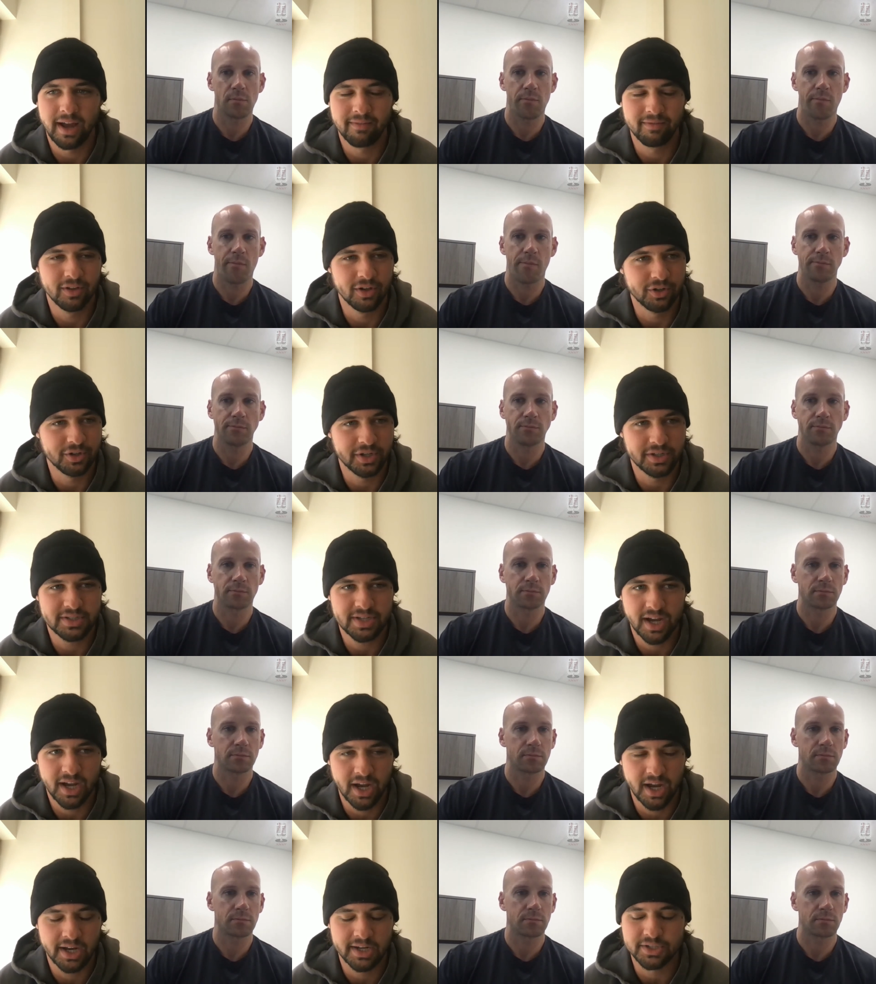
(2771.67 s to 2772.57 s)
Speaker 1: I've learned a
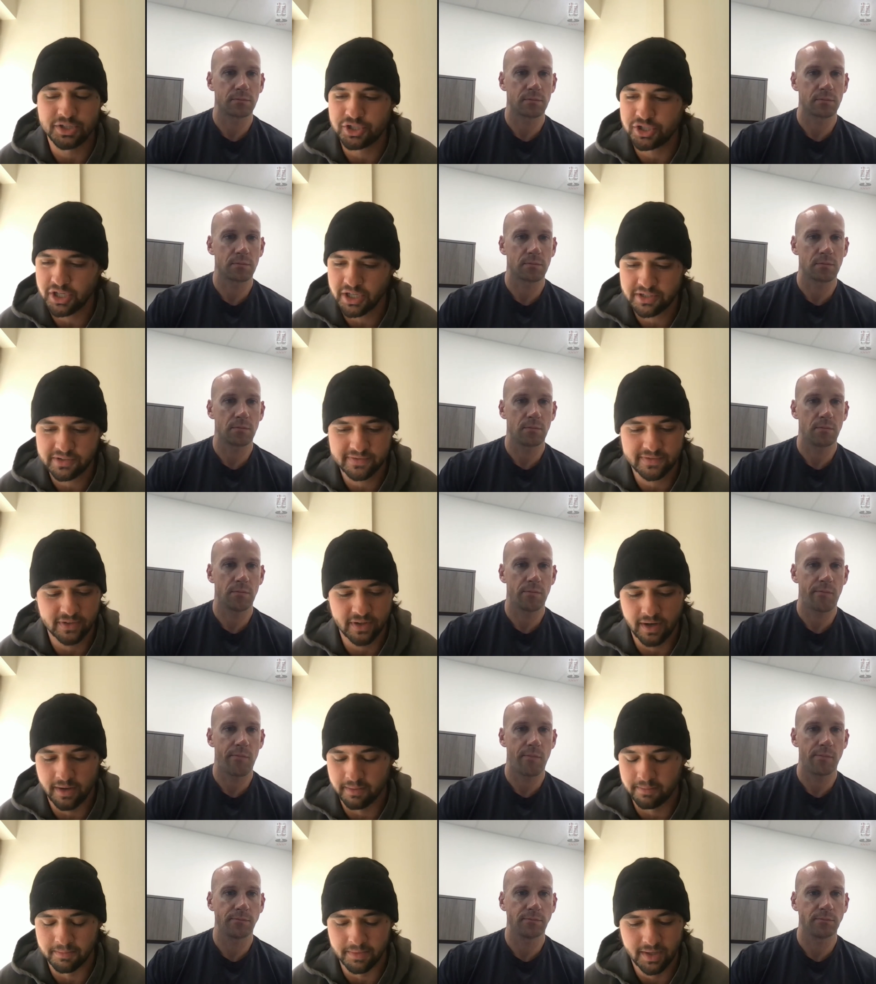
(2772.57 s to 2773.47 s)
ton just
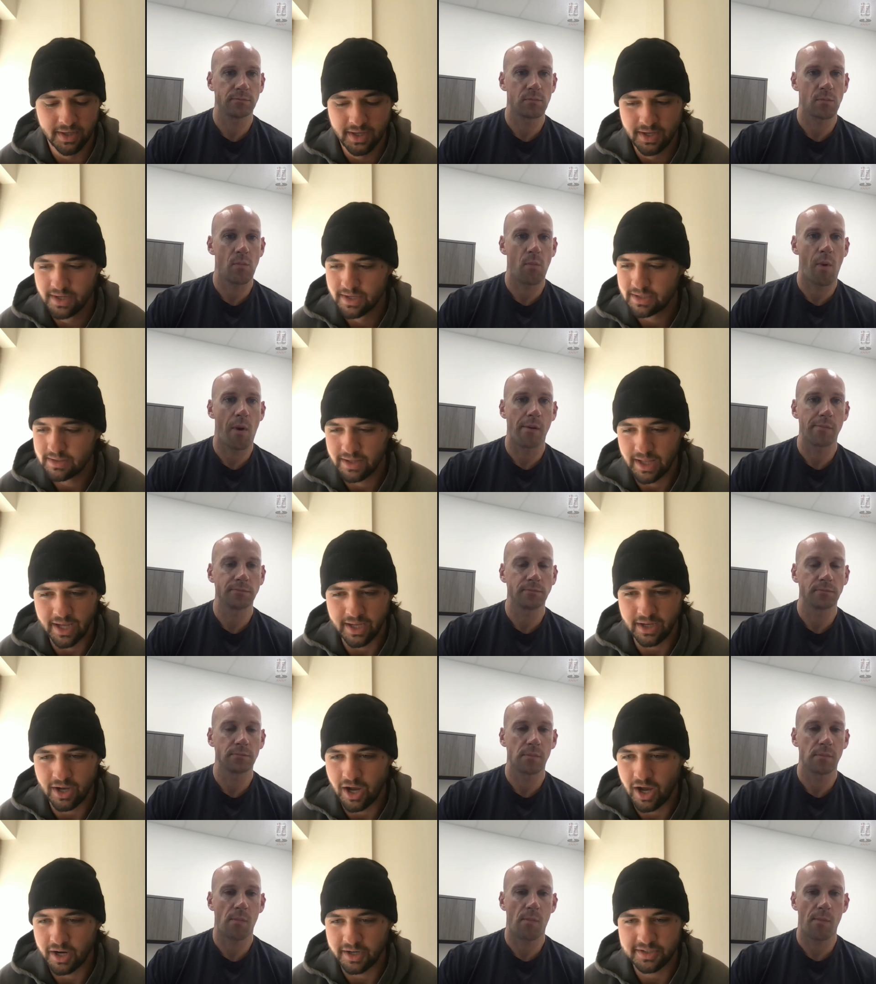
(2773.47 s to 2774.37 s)
from like
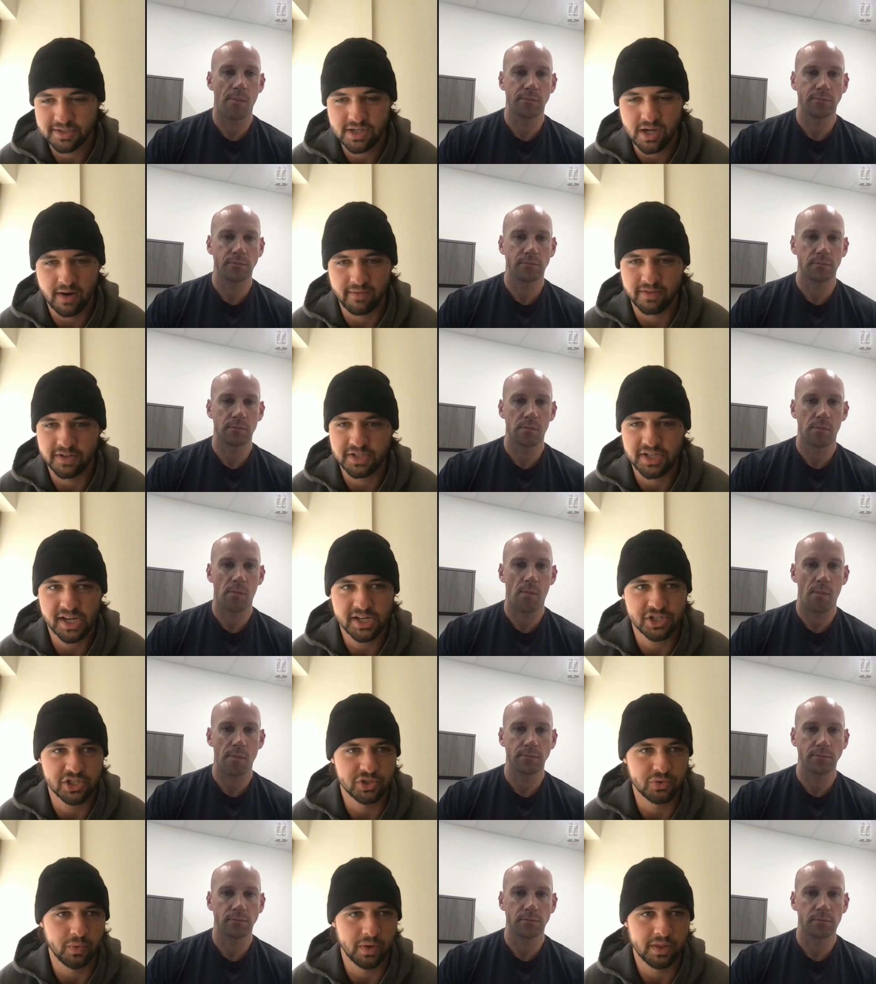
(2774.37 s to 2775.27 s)
honest
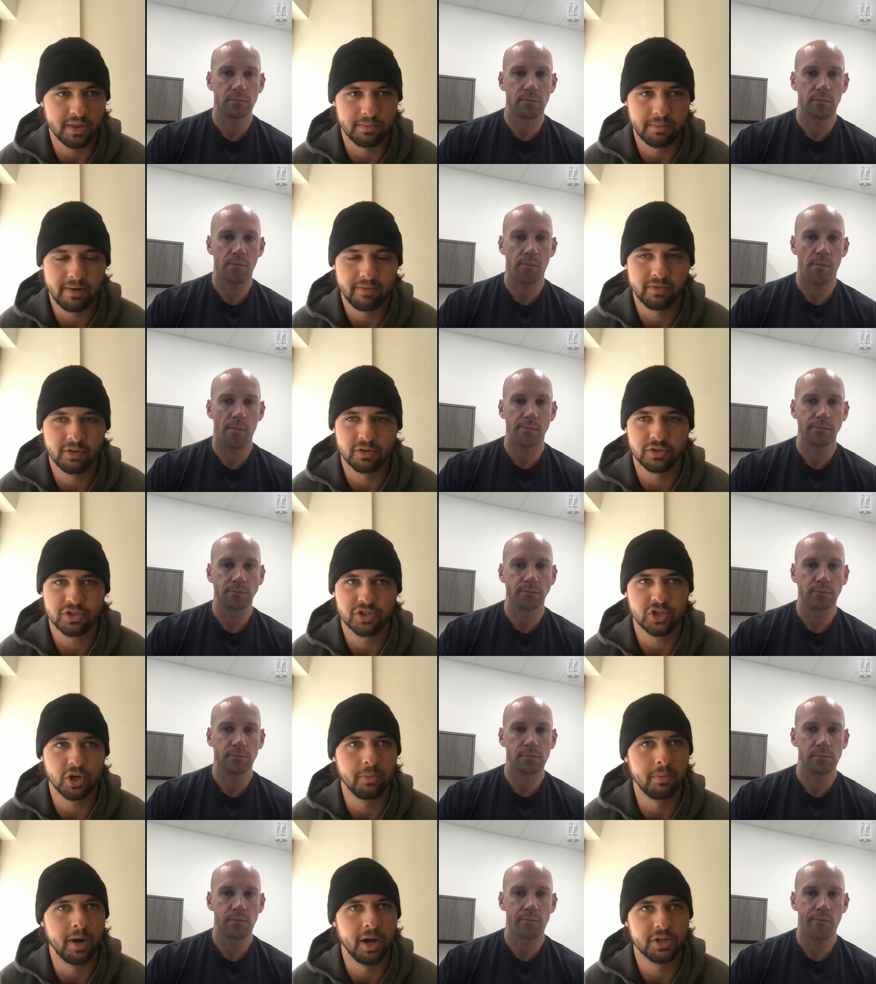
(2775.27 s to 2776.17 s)
conversations with them. I've learned
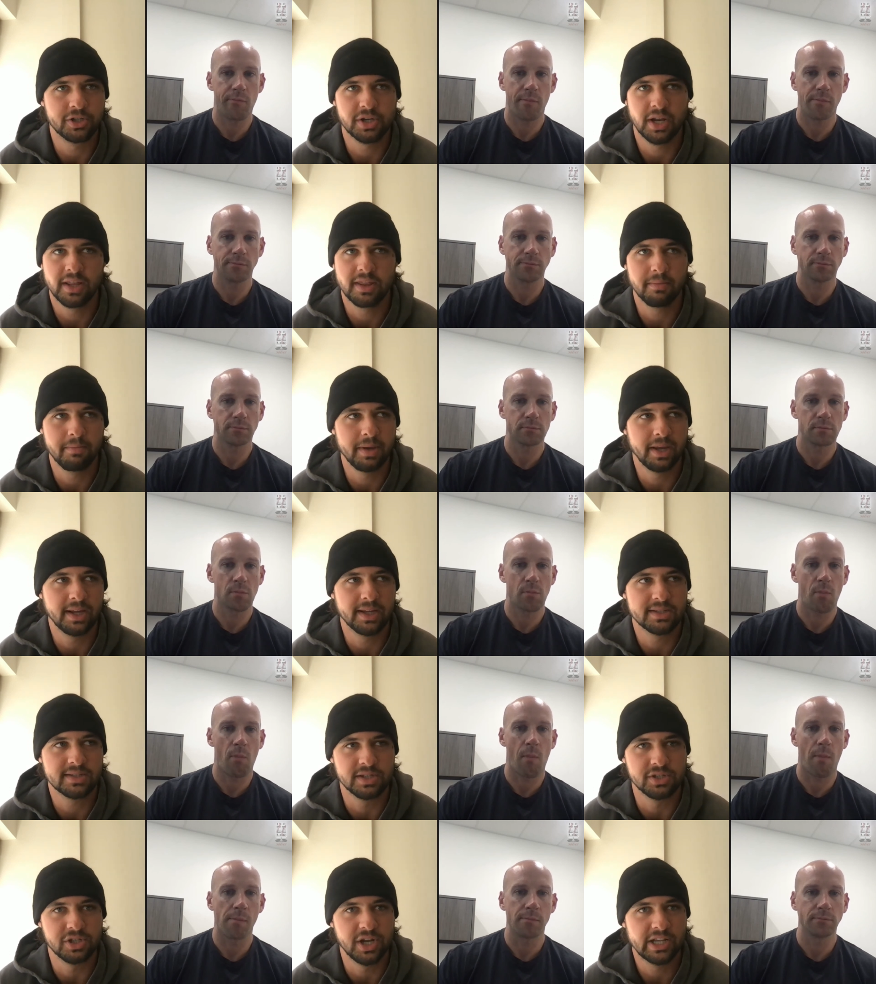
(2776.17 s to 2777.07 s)
so much. The
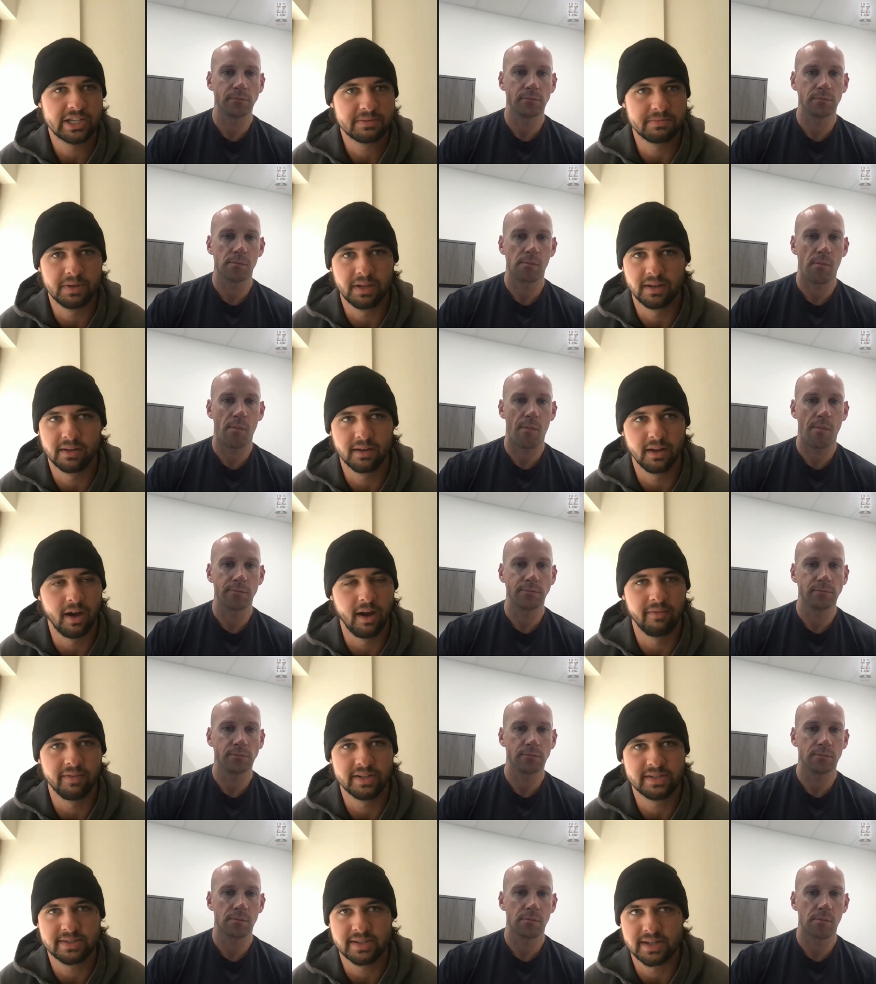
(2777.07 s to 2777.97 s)
biggest adjustment,
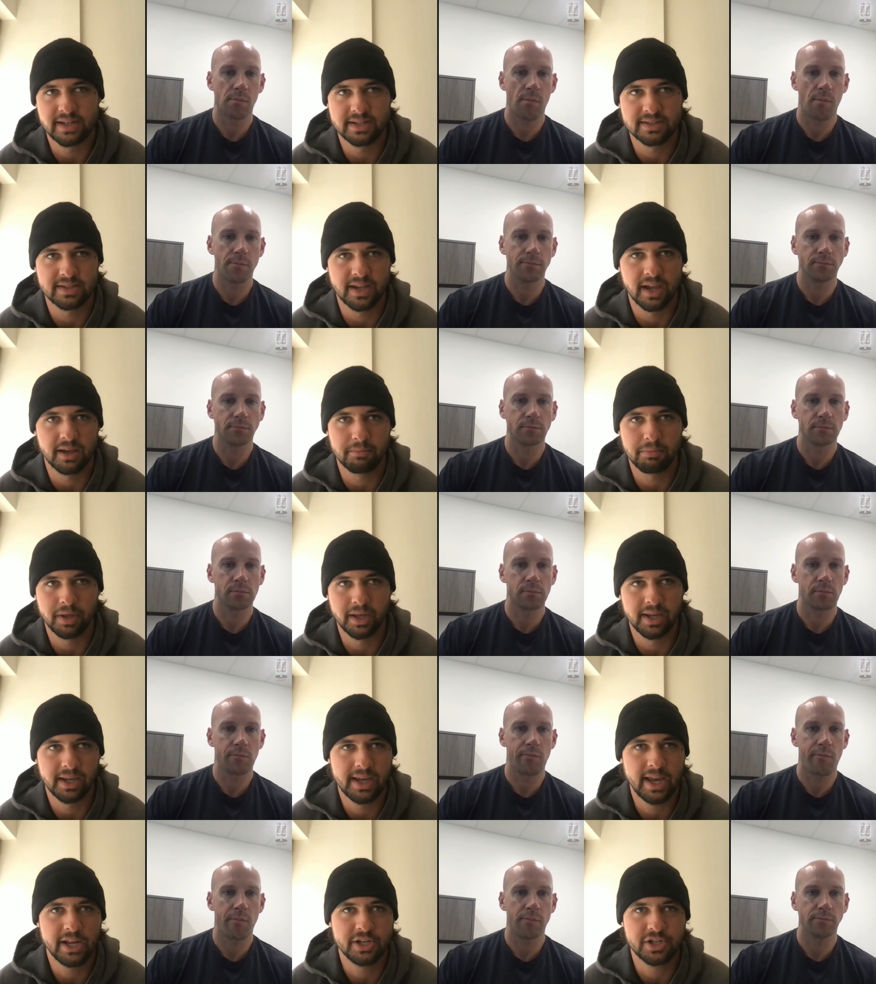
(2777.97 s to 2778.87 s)
obviously, is like
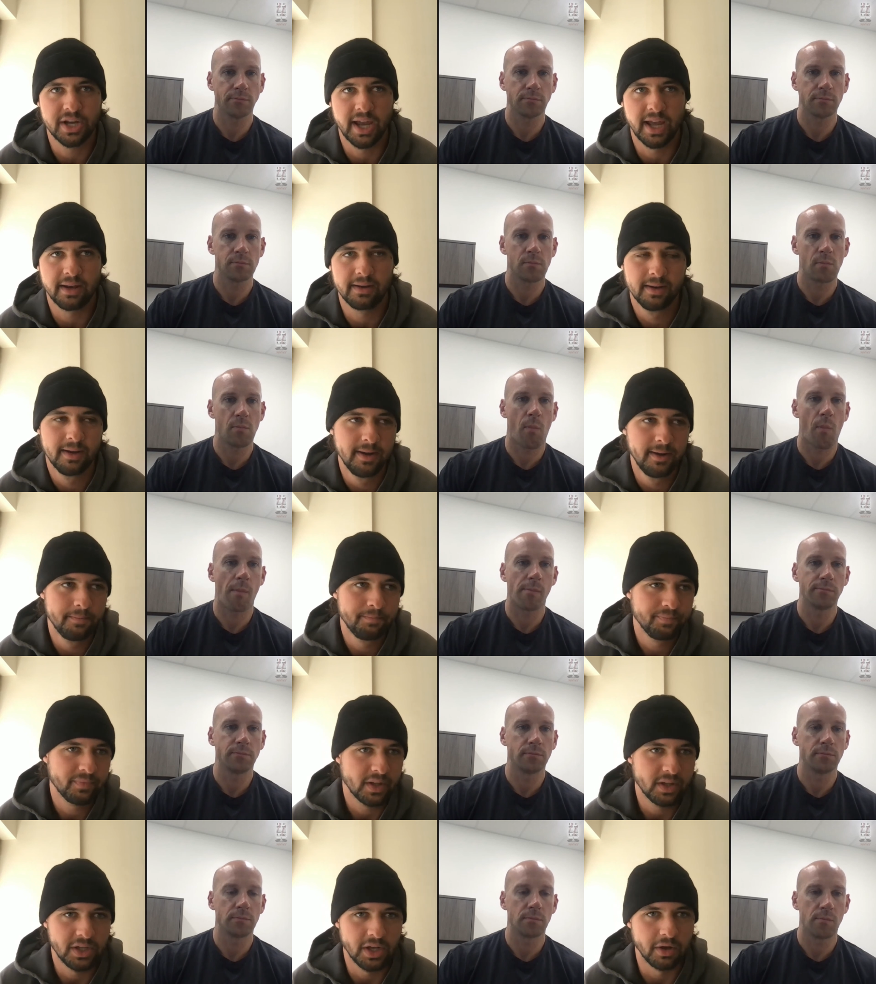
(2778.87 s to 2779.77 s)
playing catch at,
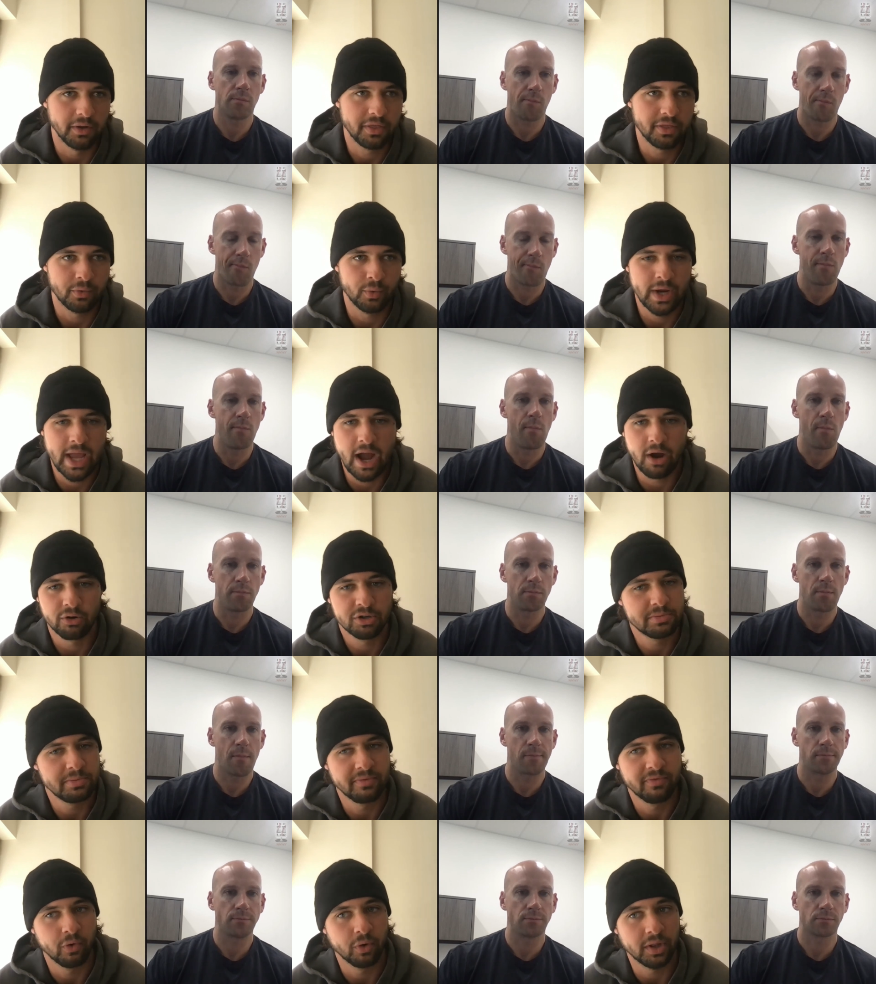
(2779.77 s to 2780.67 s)
you know, three hours
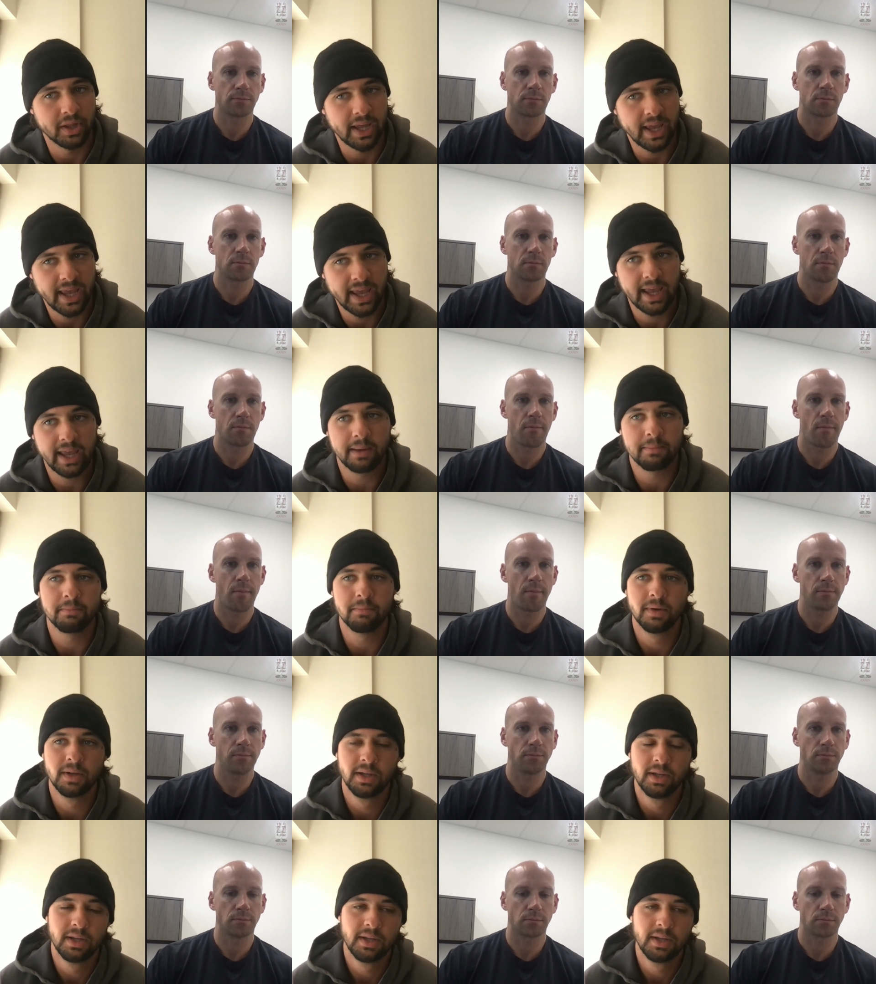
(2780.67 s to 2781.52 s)
before the game,